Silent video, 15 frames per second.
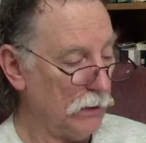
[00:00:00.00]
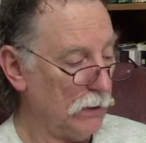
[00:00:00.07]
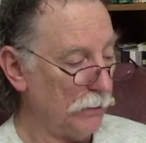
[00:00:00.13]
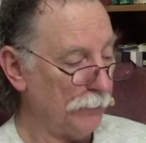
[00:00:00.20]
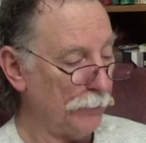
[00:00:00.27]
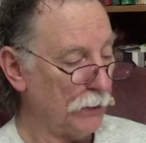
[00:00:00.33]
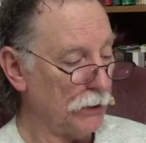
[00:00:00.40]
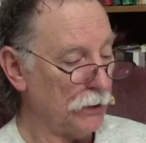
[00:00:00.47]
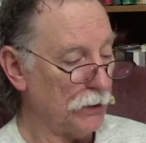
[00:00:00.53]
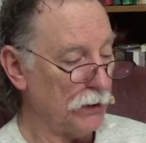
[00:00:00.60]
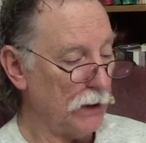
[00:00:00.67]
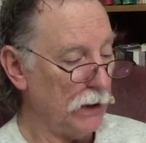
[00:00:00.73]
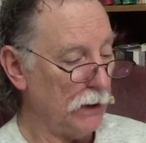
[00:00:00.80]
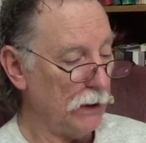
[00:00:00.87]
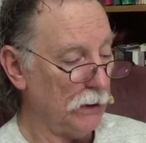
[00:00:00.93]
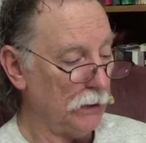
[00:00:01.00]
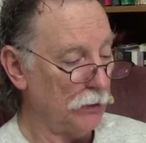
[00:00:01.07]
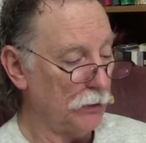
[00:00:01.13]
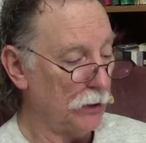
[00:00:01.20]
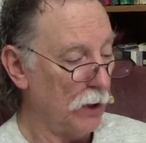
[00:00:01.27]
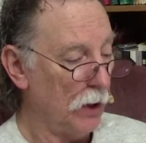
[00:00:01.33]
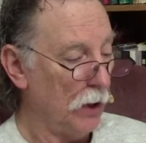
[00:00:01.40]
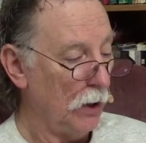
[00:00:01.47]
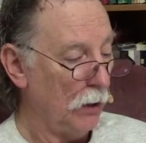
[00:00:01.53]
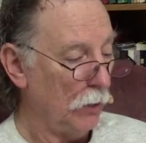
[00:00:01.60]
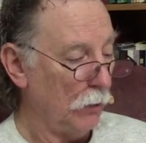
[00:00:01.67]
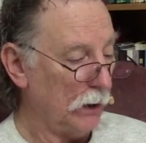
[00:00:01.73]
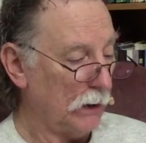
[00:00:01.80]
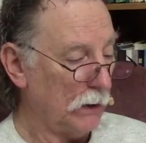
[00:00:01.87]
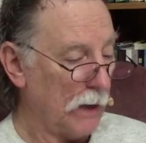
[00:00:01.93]
different scenes
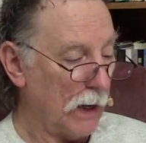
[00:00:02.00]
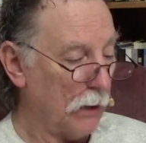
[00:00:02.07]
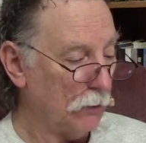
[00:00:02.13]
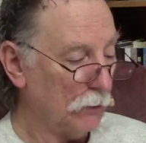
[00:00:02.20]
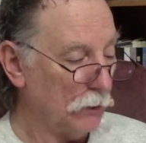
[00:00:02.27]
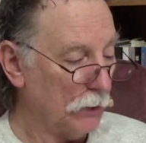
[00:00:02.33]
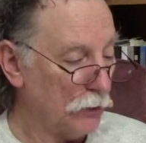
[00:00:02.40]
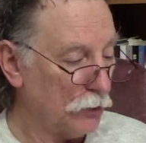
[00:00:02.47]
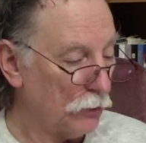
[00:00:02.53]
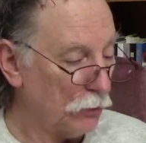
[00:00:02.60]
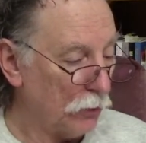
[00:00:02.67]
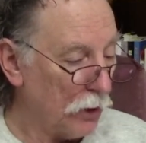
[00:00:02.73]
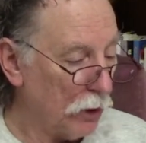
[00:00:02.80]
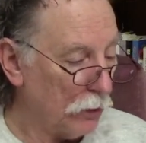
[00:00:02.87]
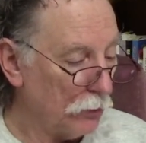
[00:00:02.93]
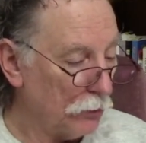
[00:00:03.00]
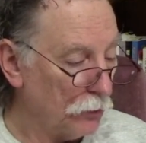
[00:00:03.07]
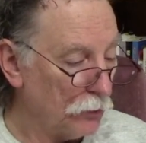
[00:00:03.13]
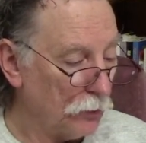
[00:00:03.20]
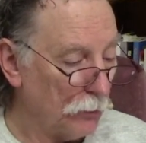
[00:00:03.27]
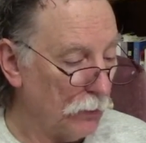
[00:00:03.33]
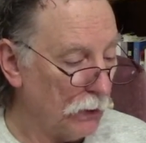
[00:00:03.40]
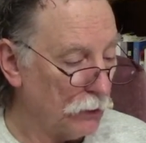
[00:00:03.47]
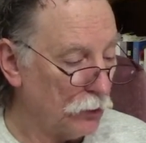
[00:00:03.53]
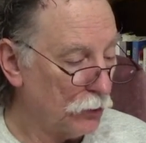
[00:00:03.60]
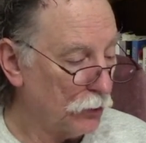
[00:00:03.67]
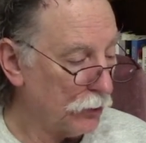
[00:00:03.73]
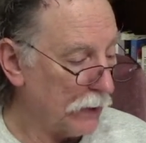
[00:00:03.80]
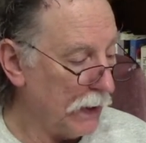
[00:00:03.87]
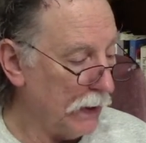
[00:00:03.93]
what countless throngs must
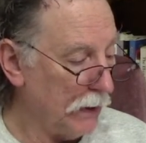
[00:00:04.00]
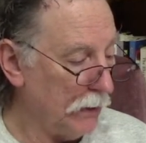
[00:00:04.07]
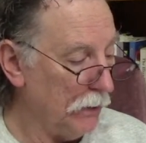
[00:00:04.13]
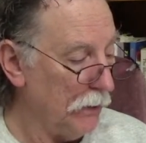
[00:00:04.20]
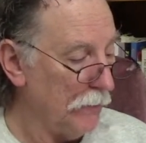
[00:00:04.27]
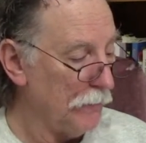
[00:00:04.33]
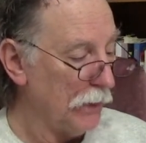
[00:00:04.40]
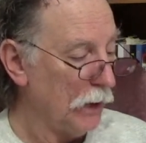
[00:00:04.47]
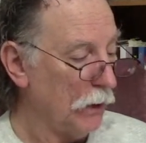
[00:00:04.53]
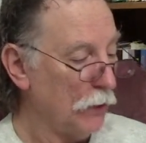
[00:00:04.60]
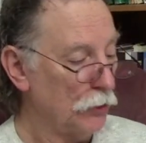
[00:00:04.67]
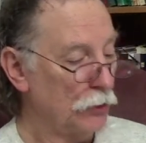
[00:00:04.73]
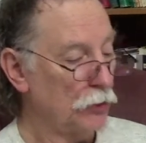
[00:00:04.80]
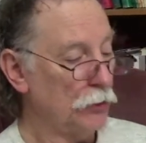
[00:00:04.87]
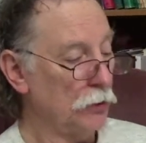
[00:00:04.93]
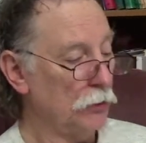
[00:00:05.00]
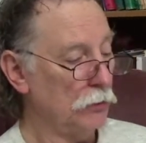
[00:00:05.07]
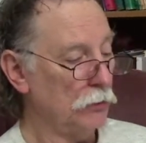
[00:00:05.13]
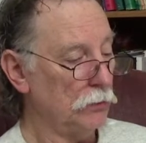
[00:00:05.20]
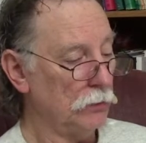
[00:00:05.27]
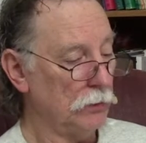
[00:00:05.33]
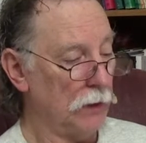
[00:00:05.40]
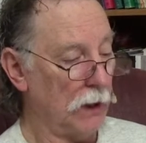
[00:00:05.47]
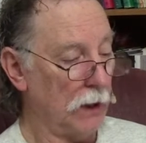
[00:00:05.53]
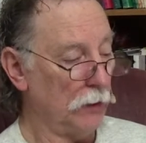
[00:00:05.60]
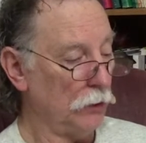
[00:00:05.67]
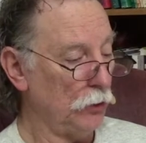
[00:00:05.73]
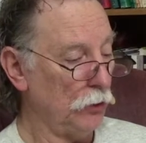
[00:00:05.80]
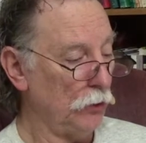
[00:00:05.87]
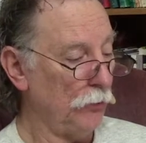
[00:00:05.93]
tread. Soon on
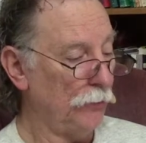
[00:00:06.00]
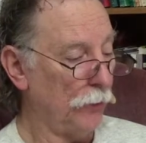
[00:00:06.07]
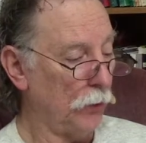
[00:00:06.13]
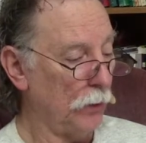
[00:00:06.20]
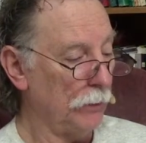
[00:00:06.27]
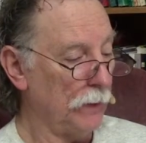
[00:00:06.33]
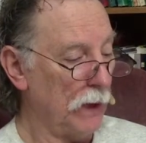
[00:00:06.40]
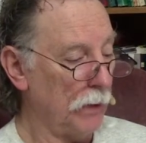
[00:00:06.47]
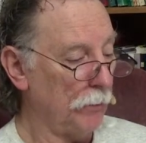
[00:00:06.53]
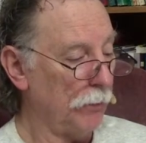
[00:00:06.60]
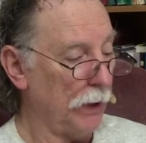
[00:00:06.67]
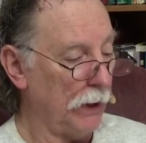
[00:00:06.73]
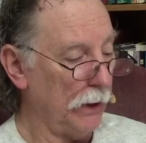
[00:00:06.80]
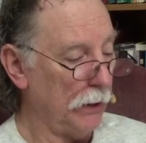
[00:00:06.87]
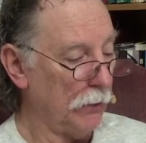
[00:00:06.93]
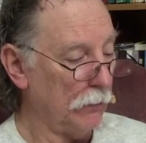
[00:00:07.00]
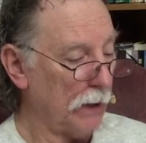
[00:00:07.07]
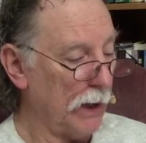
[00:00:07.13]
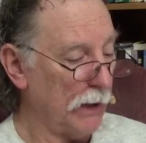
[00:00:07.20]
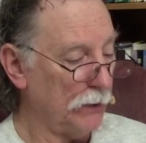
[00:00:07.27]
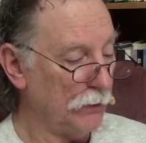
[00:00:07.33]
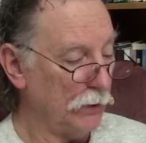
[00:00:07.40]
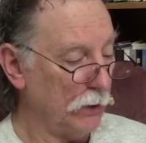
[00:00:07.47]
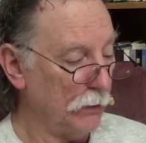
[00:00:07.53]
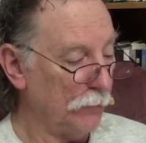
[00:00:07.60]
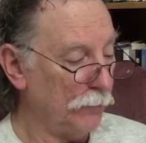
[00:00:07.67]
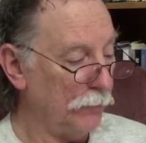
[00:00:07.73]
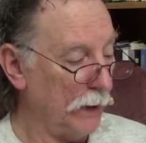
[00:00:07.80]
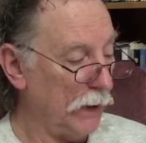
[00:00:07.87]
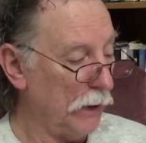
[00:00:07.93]
the new formed empire rising
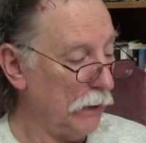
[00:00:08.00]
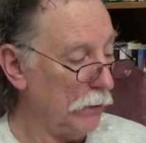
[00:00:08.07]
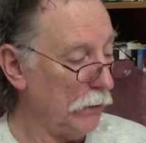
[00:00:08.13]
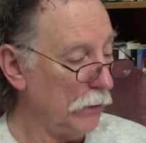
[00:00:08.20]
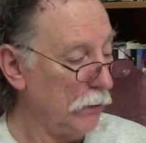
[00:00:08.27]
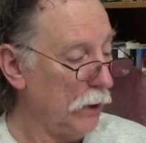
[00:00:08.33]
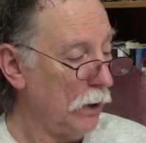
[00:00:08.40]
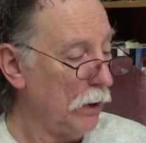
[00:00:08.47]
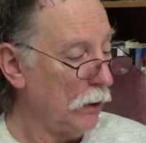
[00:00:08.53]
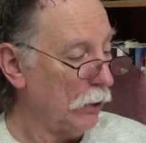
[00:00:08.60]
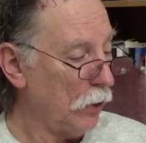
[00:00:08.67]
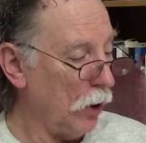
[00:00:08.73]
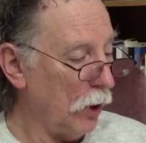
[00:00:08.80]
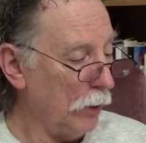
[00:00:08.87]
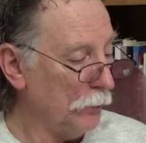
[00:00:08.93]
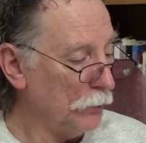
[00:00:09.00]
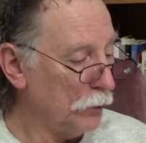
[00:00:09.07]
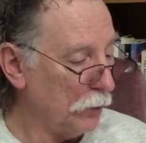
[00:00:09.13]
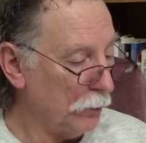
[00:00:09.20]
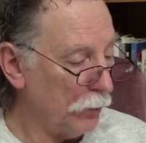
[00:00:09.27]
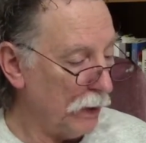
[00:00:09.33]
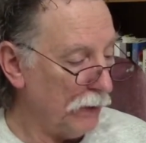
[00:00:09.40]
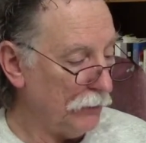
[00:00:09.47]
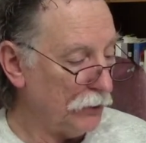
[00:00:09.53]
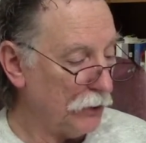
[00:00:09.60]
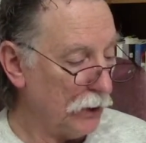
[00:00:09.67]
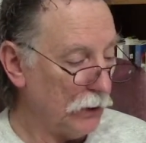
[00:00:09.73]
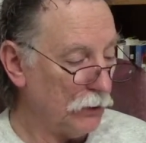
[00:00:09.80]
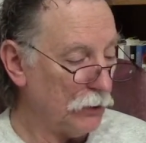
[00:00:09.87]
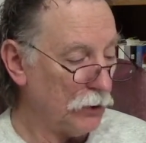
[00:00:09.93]
fair, calms her brave
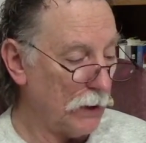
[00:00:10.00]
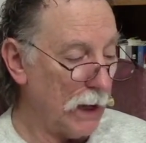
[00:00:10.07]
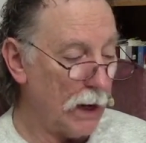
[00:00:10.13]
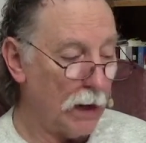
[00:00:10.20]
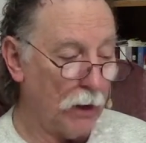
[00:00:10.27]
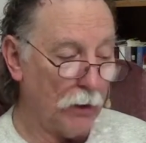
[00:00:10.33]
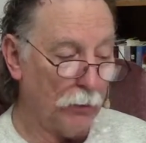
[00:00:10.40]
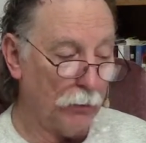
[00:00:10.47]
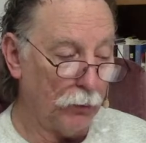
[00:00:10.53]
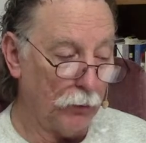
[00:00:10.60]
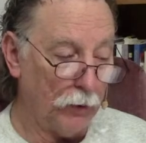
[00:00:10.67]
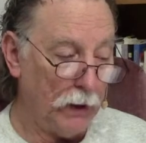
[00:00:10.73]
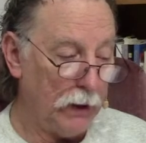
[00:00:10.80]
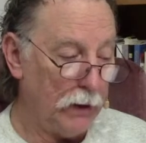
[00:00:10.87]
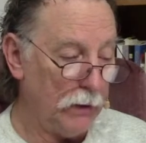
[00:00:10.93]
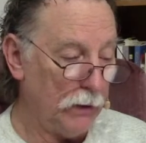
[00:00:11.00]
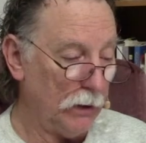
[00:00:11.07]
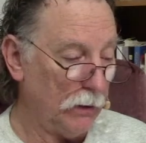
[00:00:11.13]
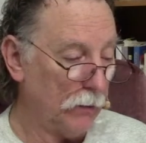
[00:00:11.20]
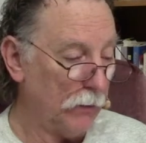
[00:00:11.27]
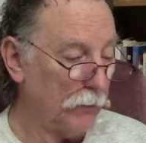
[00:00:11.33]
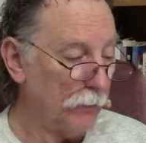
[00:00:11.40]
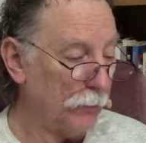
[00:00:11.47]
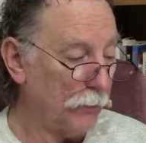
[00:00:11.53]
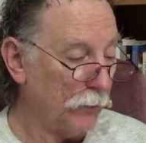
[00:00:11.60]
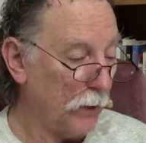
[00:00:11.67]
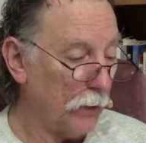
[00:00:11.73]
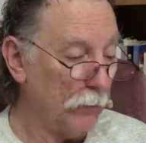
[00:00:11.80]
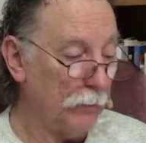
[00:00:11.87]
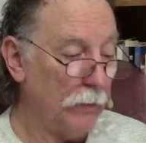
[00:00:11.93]
sons now breathing
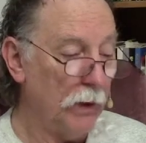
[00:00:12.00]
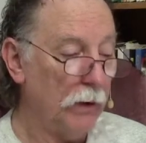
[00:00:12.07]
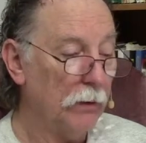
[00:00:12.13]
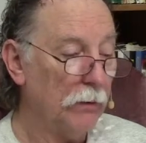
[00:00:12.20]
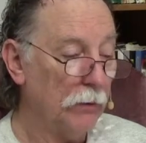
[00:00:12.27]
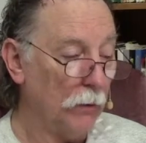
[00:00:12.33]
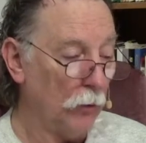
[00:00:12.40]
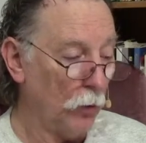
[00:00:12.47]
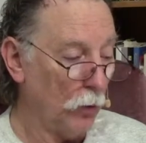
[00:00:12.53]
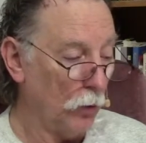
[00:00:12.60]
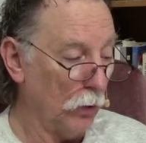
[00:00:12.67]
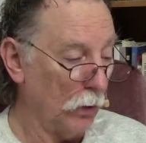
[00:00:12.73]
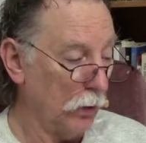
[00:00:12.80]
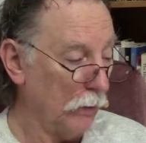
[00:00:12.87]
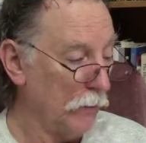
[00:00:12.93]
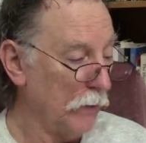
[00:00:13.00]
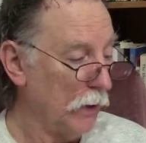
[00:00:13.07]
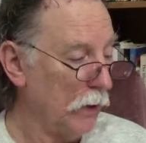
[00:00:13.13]
from the war,